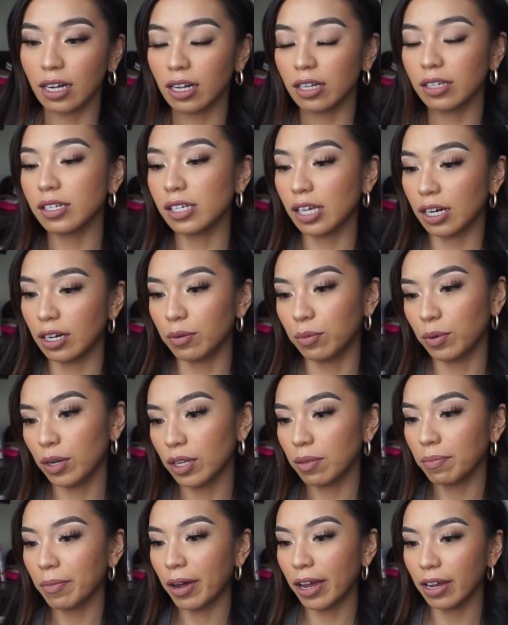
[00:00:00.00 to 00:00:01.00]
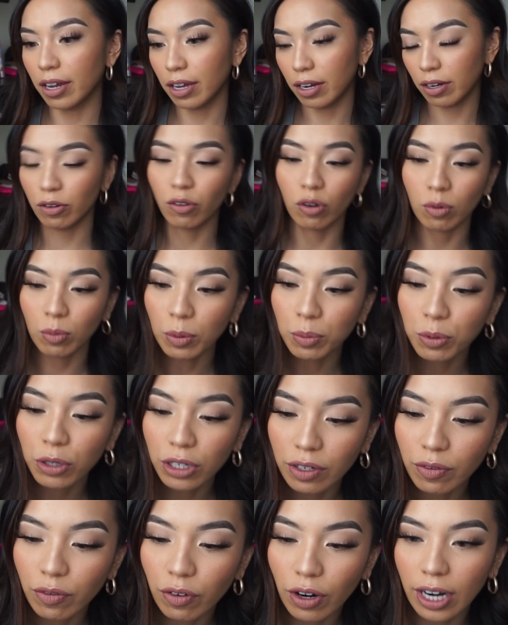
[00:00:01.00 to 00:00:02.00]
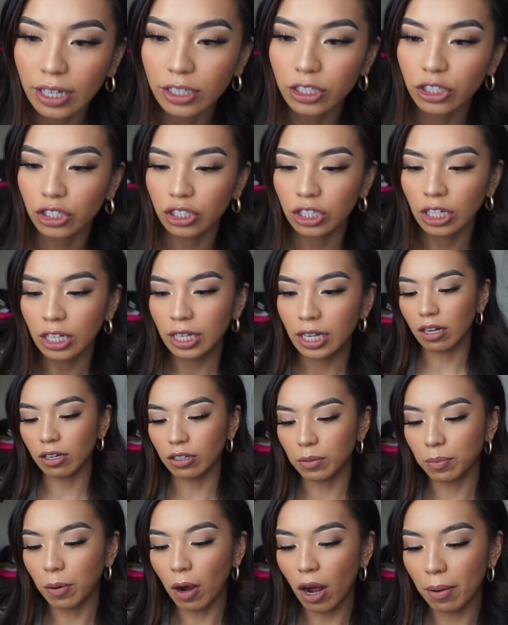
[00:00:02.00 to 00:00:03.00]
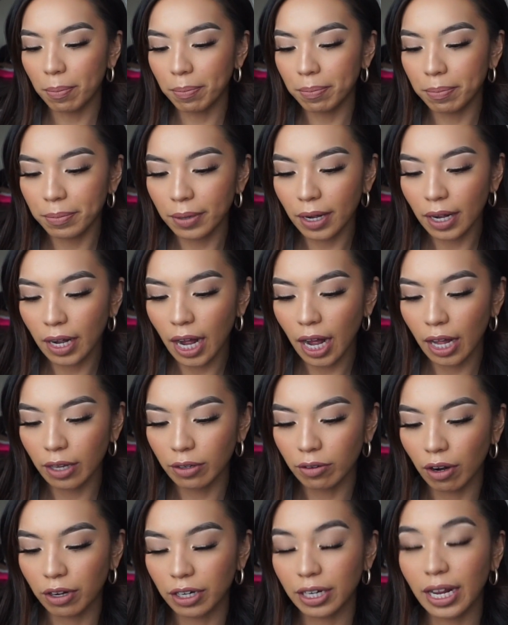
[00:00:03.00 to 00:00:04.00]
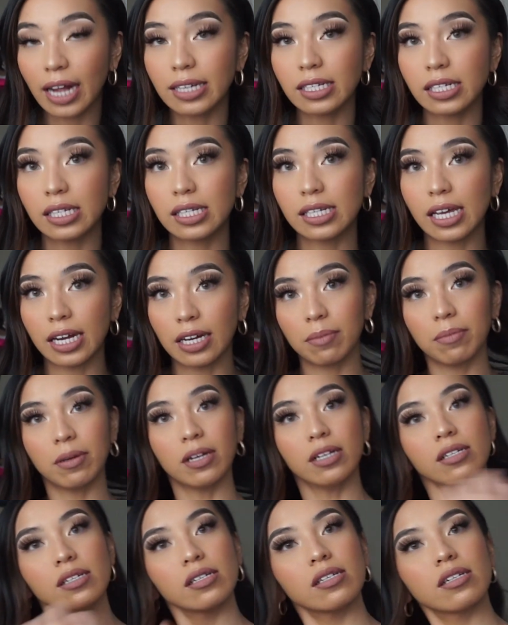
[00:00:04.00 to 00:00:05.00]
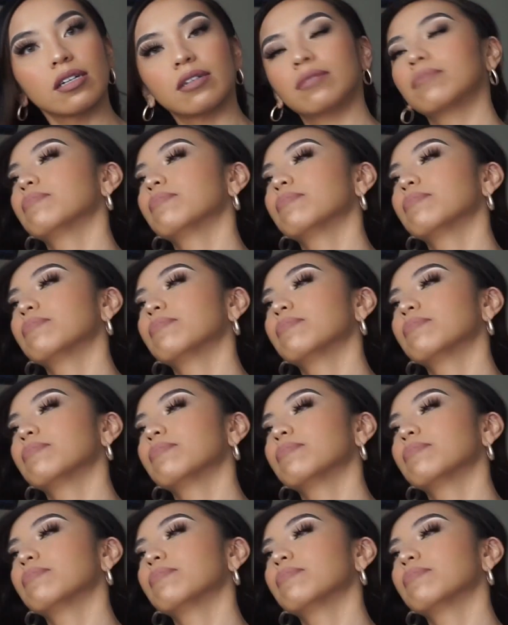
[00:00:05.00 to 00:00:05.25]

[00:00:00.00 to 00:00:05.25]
I'll set it with my normal Pretty Fresh Colourpop Hyaluronic Acid Setting Mist.